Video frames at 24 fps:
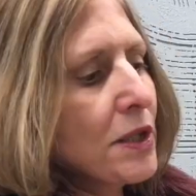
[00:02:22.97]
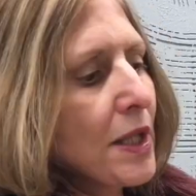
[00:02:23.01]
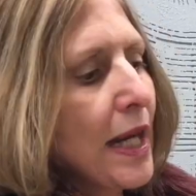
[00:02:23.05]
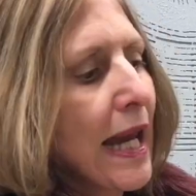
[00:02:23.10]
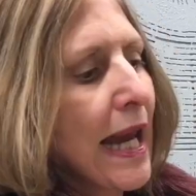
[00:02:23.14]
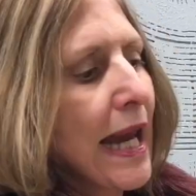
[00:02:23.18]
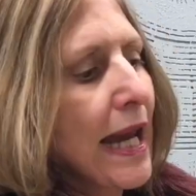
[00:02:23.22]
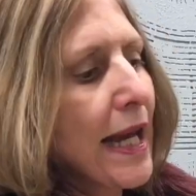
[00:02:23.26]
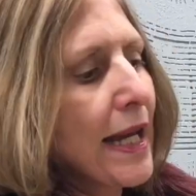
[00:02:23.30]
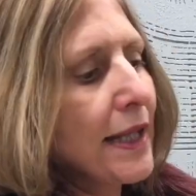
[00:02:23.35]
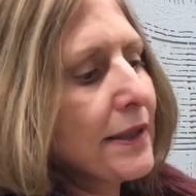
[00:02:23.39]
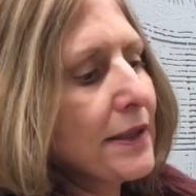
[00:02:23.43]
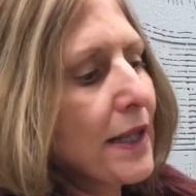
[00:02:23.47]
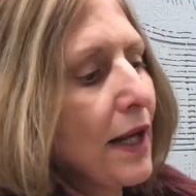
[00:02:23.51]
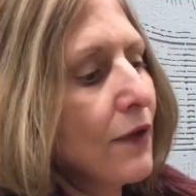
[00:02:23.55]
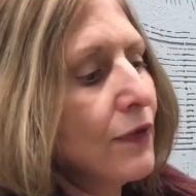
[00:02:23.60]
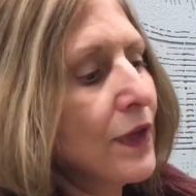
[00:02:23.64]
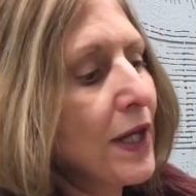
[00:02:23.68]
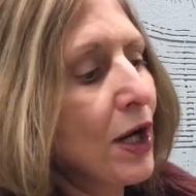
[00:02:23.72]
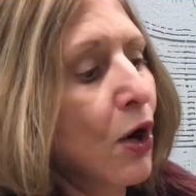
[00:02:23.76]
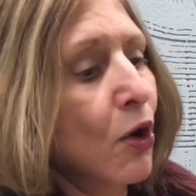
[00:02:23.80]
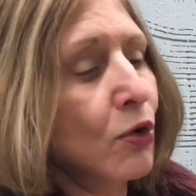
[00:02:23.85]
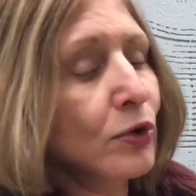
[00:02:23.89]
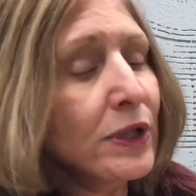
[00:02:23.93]
And
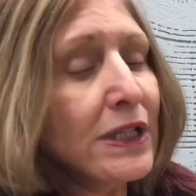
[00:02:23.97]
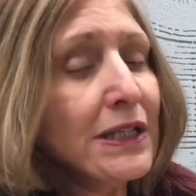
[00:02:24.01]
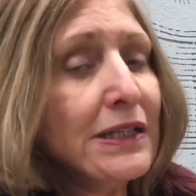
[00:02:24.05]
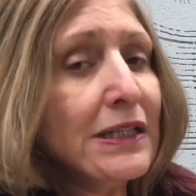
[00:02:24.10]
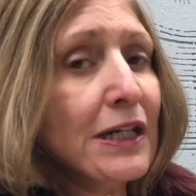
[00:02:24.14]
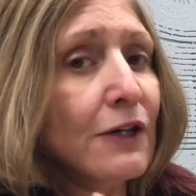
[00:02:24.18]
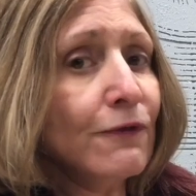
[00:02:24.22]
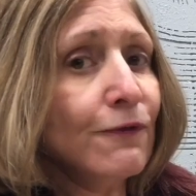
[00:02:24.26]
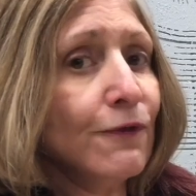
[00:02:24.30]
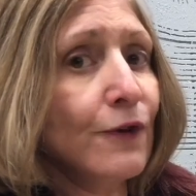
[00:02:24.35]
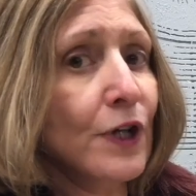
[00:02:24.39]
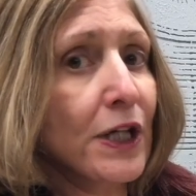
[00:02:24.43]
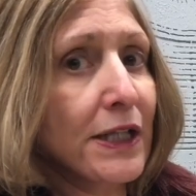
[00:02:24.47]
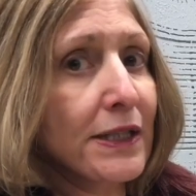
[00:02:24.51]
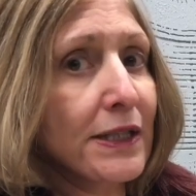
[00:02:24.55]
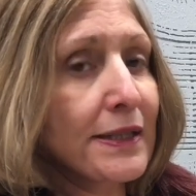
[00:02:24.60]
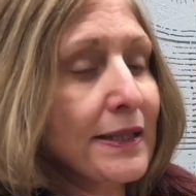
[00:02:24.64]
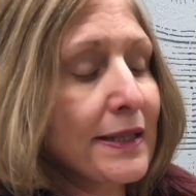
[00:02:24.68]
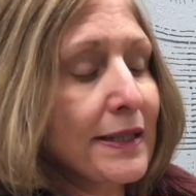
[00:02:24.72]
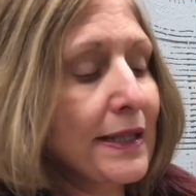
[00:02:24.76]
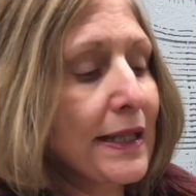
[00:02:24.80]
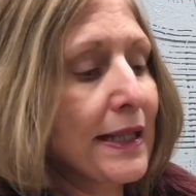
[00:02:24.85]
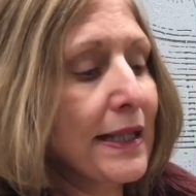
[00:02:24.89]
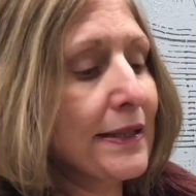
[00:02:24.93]
the only
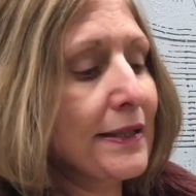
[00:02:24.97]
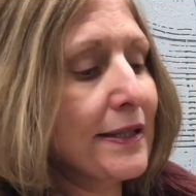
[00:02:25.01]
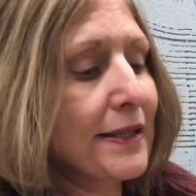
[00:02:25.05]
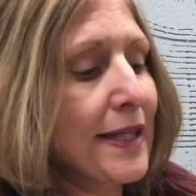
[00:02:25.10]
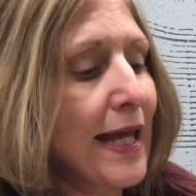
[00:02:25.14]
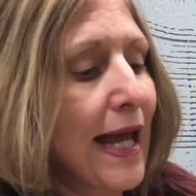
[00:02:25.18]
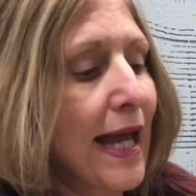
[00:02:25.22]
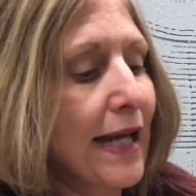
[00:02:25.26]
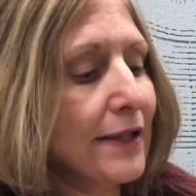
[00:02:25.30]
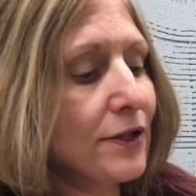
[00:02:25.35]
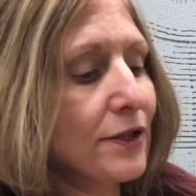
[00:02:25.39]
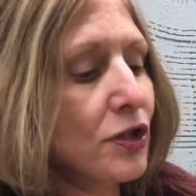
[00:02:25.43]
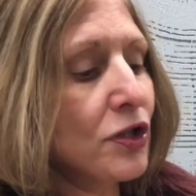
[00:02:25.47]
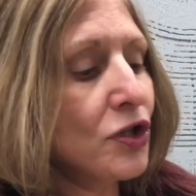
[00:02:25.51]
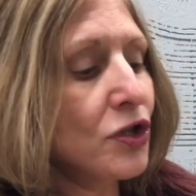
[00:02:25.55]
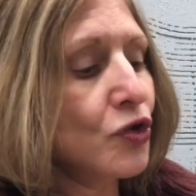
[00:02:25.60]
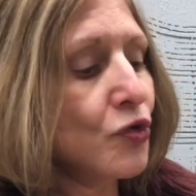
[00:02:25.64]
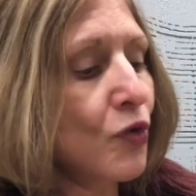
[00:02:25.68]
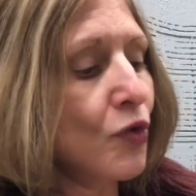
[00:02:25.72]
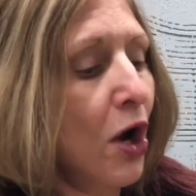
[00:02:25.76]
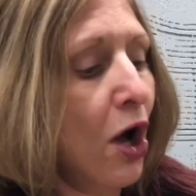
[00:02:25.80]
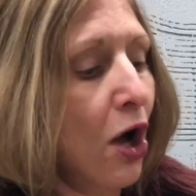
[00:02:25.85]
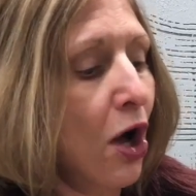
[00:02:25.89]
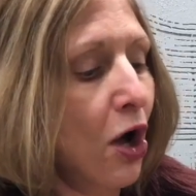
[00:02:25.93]
difference is that
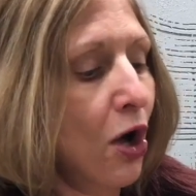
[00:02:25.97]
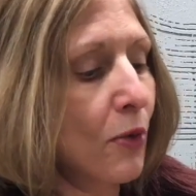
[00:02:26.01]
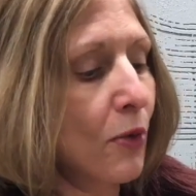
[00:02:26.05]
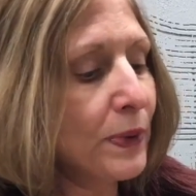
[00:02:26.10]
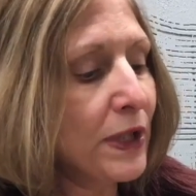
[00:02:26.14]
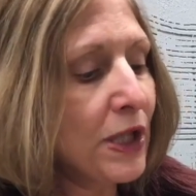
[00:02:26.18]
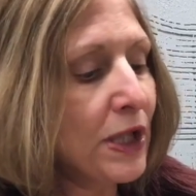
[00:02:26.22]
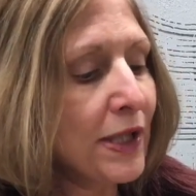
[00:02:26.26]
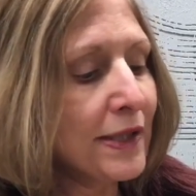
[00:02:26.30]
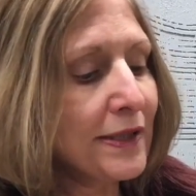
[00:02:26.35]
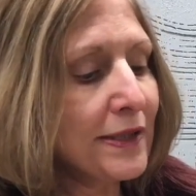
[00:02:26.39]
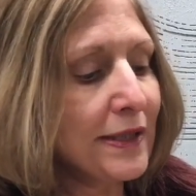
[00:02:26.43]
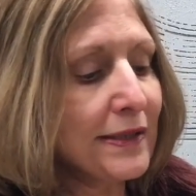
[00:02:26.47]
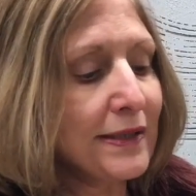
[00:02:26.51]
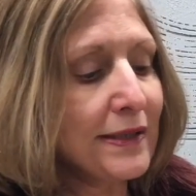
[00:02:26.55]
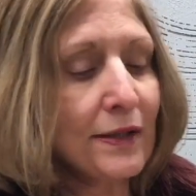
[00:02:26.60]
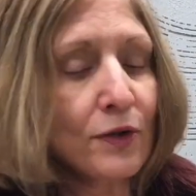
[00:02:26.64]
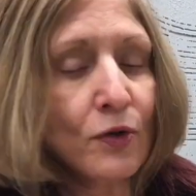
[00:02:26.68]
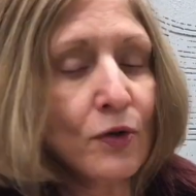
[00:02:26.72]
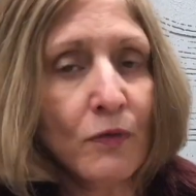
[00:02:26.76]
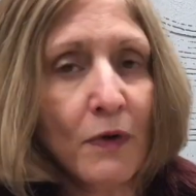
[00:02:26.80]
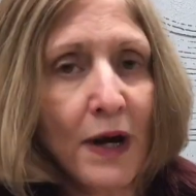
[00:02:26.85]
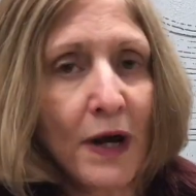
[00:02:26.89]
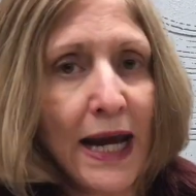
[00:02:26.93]
straw, because it's a
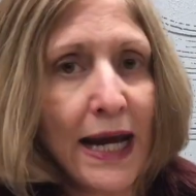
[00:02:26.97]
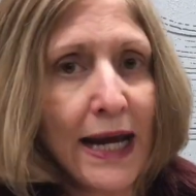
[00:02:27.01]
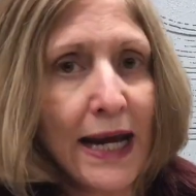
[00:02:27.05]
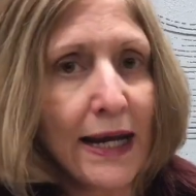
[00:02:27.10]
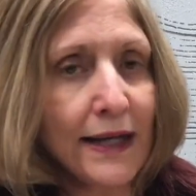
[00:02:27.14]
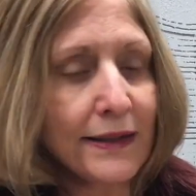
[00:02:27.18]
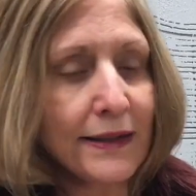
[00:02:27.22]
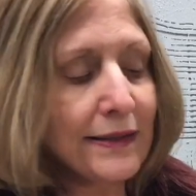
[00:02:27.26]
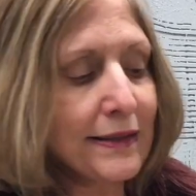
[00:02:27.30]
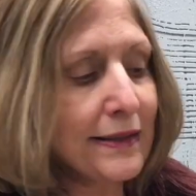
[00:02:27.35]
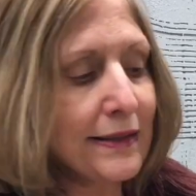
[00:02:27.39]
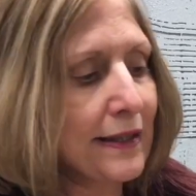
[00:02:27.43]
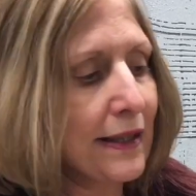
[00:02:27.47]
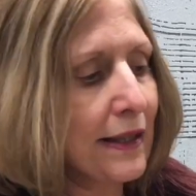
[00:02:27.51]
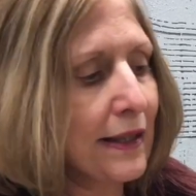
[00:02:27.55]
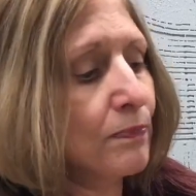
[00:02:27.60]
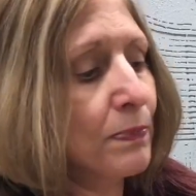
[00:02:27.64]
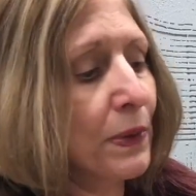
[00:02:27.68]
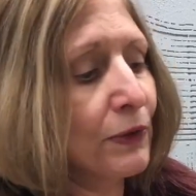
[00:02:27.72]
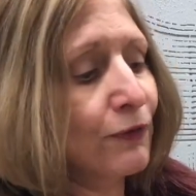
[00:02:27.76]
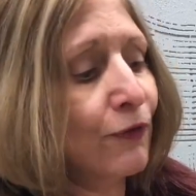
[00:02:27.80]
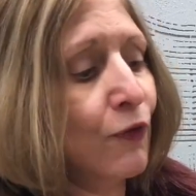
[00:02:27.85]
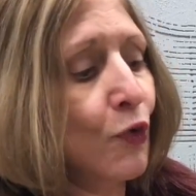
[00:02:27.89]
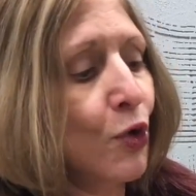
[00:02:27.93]
grass,
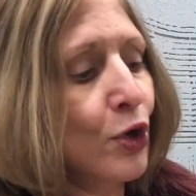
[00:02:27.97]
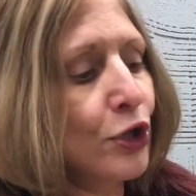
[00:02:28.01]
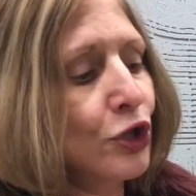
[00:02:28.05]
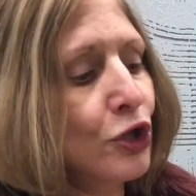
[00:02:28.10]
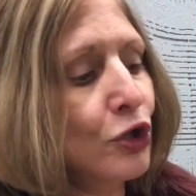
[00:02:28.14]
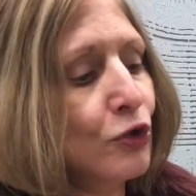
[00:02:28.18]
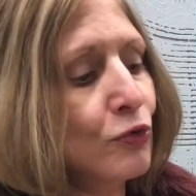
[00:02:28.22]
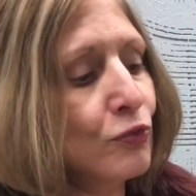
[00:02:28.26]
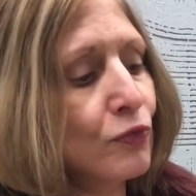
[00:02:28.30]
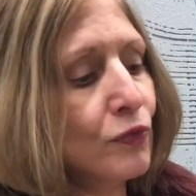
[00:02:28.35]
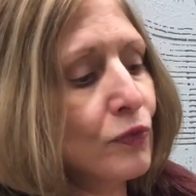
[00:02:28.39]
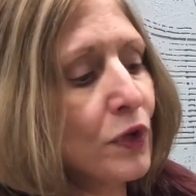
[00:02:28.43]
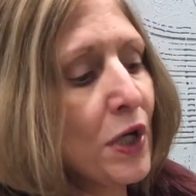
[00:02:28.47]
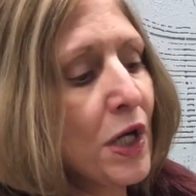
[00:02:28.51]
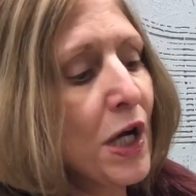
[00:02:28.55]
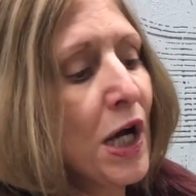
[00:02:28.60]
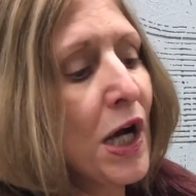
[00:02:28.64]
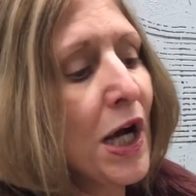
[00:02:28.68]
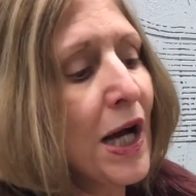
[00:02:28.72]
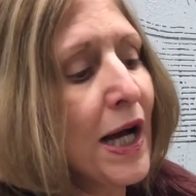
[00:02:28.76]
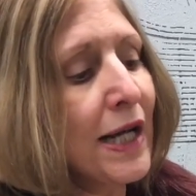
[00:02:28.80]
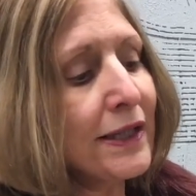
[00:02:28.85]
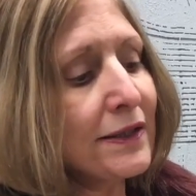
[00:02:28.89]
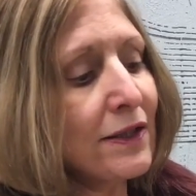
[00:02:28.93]
before you
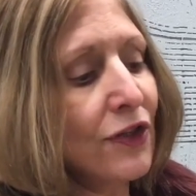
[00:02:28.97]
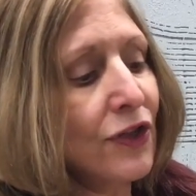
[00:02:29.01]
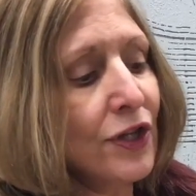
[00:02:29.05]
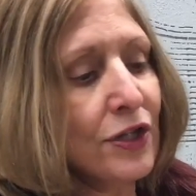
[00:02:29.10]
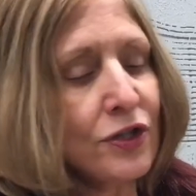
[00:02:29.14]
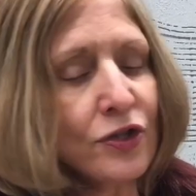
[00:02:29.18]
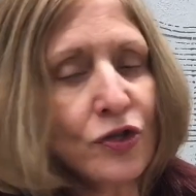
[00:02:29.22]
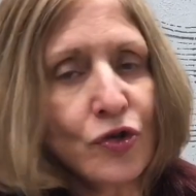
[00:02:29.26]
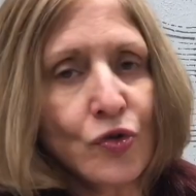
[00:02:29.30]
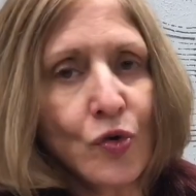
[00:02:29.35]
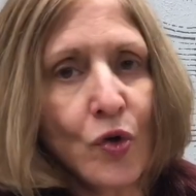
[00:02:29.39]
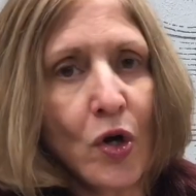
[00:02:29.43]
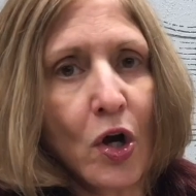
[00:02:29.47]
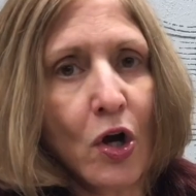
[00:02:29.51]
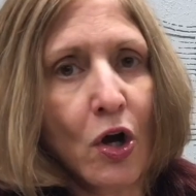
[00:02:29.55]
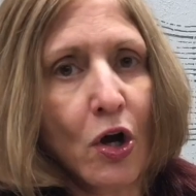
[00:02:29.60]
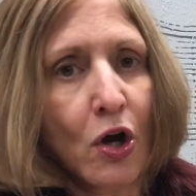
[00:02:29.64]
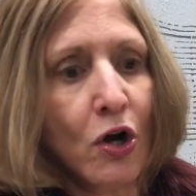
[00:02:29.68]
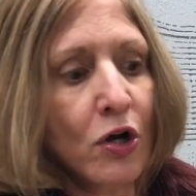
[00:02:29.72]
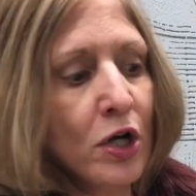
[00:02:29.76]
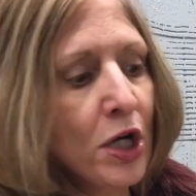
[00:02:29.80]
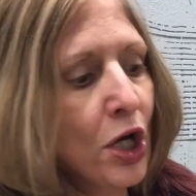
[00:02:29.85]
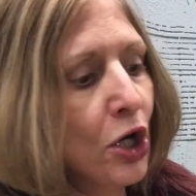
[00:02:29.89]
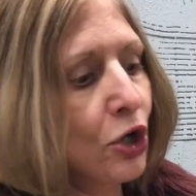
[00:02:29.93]
cut the
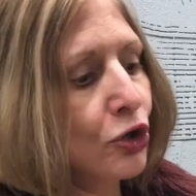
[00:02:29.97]
straw,